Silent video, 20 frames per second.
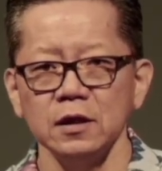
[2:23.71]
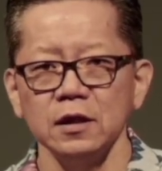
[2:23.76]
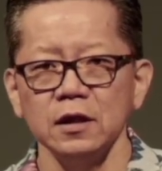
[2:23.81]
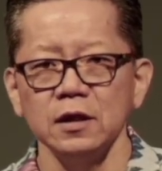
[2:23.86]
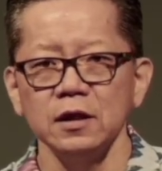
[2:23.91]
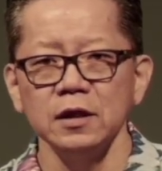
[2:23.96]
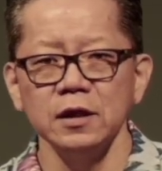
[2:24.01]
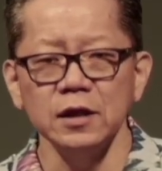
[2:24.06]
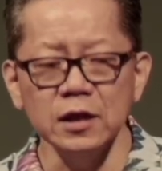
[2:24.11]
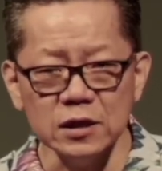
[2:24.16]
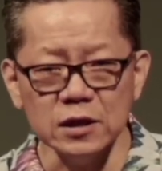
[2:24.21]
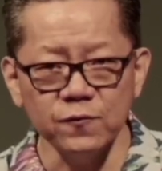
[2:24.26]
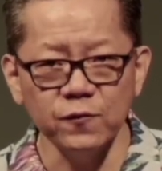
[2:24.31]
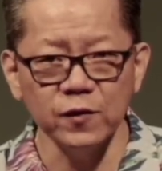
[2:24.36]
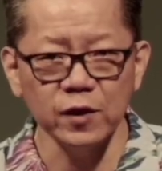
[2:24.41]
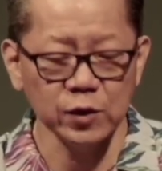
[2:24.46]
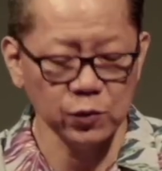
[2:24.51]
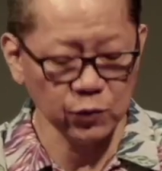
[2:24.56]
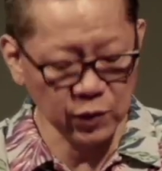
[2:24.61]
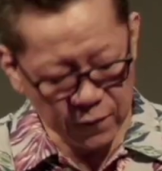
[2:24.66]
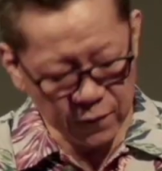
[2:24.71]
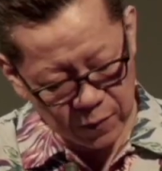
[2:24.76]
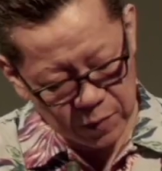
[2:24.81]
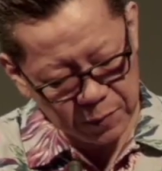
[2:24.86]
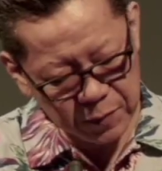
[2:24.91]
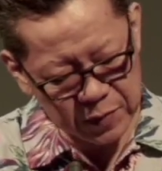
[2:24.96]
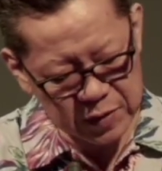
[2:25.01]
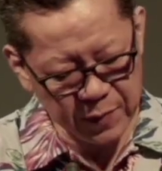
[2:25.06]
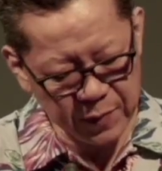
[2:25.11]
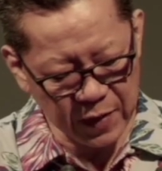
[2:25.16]
His victory, from the
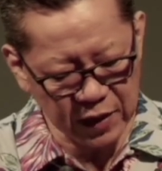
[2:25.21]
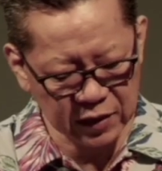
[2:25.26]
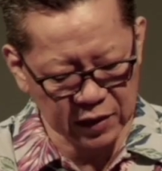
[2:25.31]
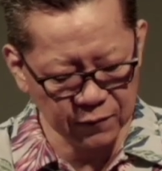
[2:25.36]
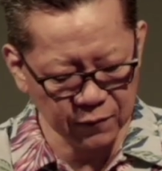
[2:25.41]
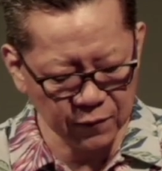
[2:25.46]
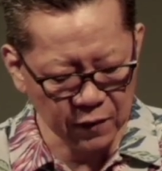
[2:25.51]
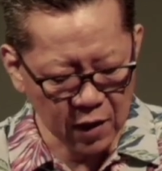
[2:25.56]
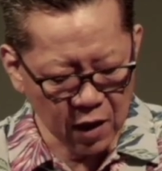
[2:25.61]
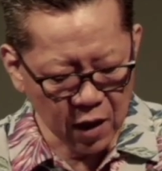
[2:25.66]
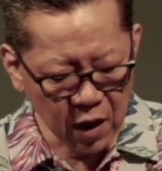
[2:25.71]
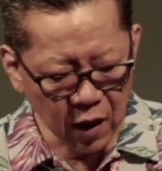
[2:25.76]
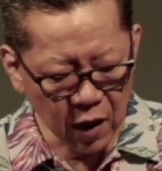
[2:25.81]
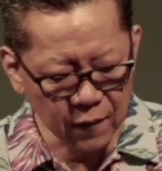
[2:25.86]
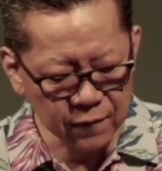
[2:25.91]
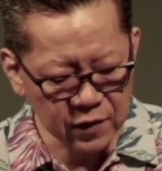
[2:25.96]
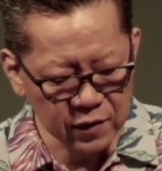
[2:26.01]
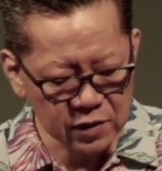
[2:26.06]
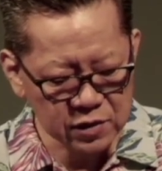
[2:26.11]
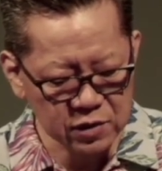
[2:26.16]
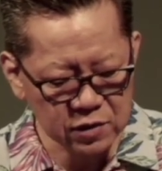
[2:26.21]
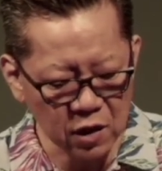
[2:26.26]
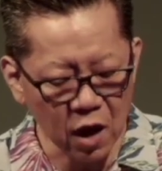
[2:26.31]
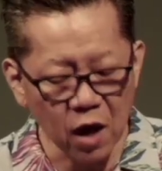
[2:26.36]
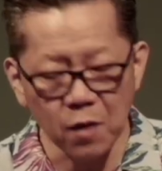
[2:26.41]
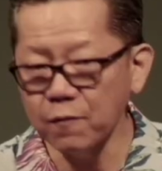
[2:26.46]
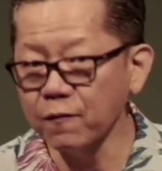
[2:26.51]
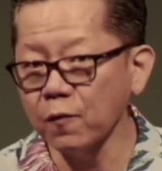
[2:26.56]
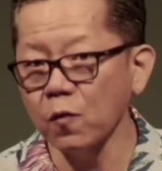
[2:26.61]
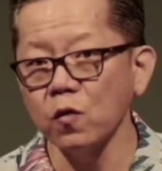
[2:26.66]
perspective of this
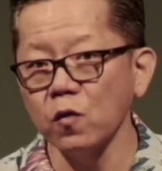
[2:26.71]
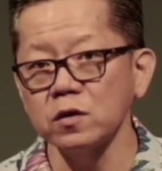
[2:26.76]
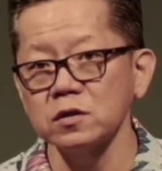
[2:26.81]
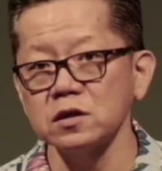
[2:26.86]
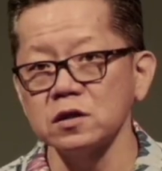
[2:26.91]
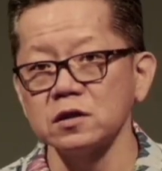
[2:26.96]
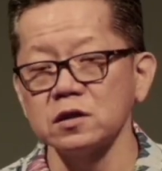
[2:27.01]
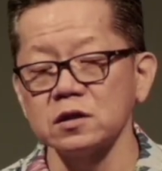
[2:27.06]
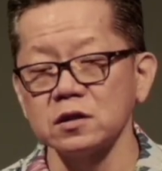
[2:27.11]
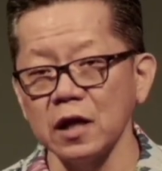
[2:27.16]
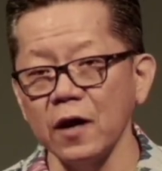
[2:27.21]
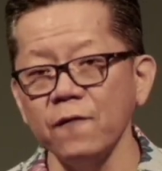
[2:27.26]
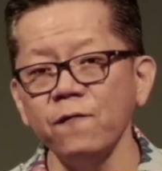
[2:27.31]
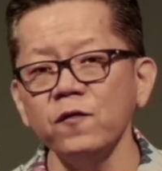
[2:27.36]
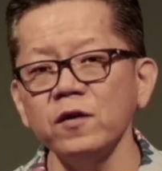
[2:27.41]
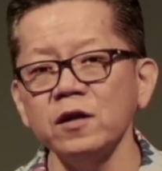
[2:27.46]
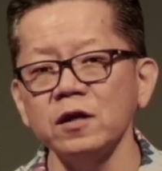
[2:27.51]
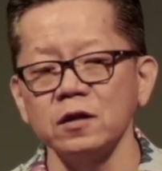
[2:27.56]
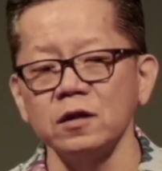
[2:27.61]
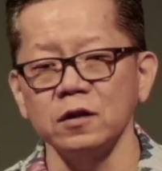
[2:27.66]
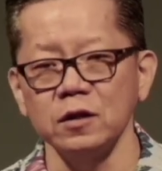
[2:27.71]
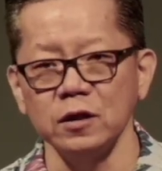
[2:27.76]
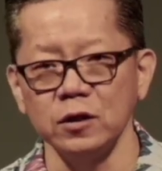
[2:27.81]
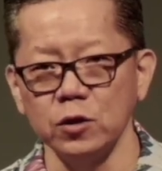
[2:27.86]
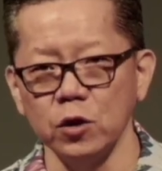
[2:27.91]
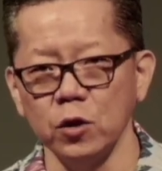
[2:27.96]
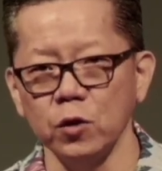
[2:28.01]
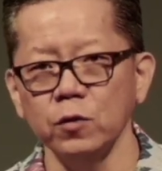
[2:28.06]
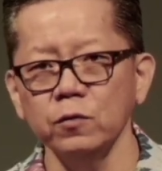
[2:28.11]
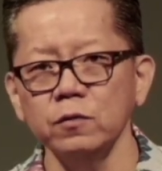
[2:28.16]
psalm, of course, is definitely
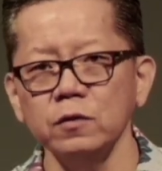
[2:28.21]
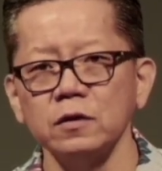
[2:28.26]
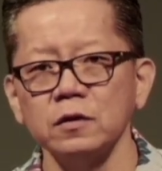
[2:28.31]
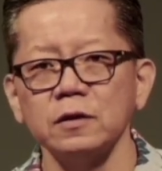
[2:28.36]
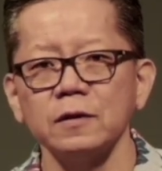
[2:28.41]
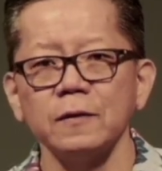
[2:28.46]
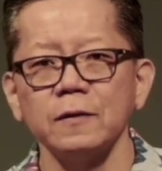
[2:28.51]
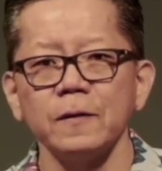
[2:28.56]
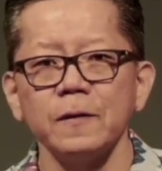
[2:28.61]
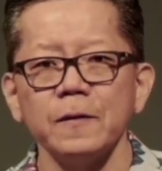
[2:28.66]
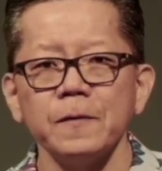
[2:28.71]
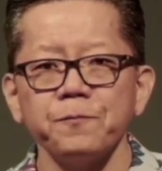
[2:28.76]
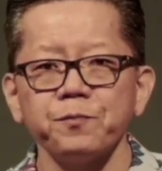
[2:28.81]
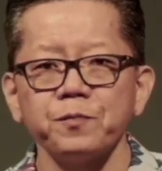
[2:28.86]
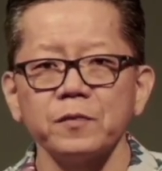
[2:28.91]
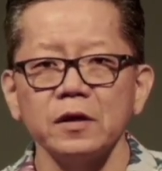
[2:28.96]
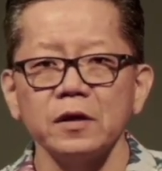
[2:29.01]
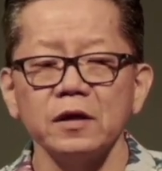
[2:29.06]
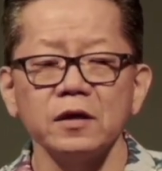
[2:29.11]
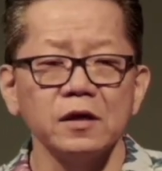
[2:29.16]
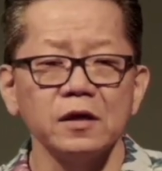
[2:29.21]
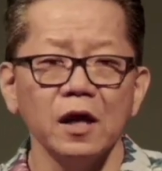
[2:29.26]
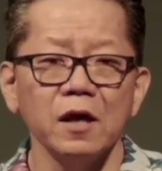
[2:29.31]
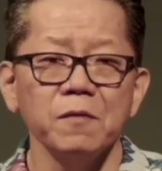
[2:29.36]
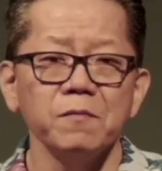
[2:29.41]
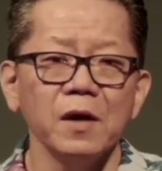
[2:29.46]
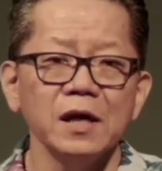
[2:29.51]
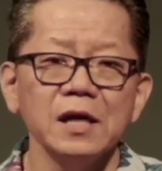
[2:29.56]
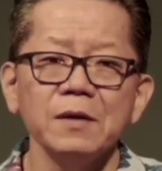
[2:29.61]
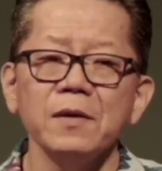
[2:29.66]
new. It
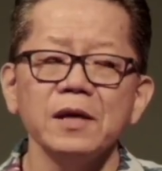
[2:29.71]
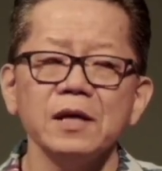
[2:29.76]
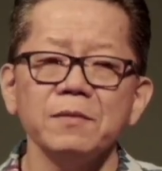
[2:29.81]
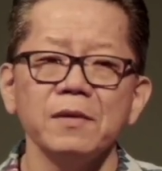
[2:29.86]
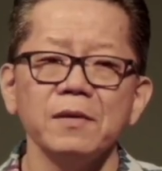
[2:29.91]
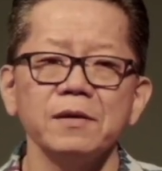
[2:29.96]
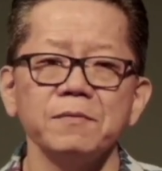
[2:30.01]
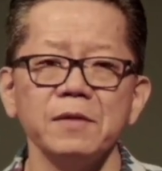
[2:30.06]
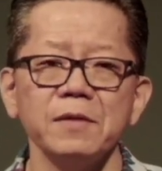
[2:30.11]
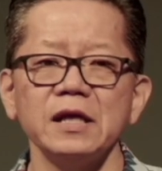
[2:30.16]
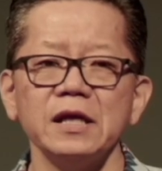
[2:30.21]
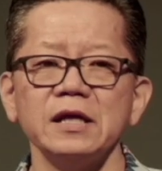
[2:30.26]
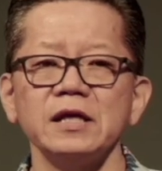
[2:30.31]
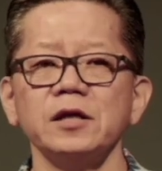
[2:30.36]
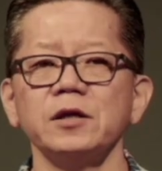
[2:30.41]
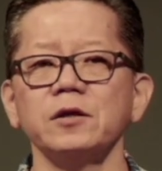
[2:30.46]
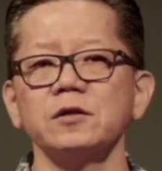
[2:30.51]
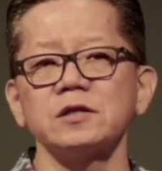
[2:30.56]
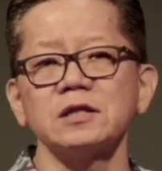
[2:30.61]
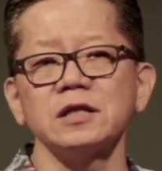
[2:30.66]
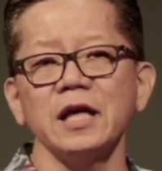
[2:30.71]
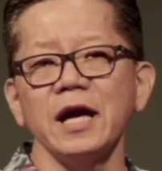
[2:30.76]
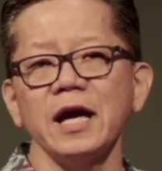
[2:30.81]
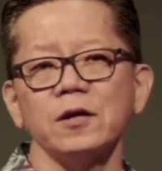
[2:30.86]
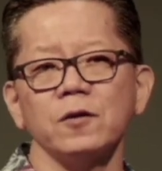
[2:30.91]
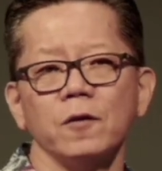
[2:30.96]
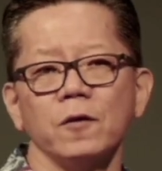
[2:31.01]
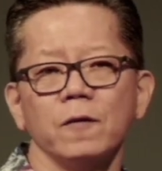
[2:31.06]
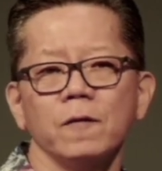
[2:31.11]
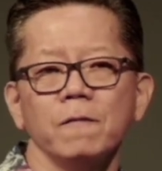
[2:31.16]
came many, many, many, many years
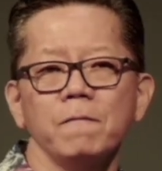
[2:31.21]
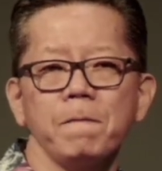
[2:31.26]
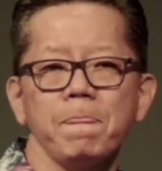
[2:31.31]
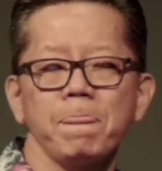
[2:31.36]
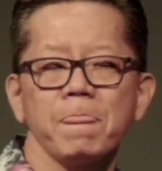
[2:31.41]
later.